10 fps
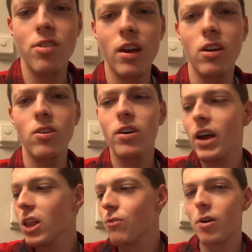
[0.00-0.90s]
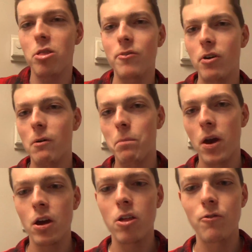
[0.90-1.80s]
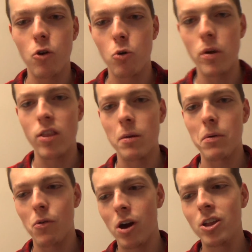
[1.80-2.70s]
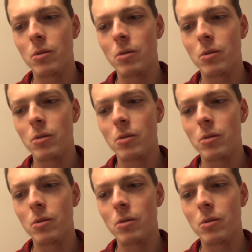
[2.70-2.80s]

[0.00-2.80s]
take a look at the rest of our picks for week number 8.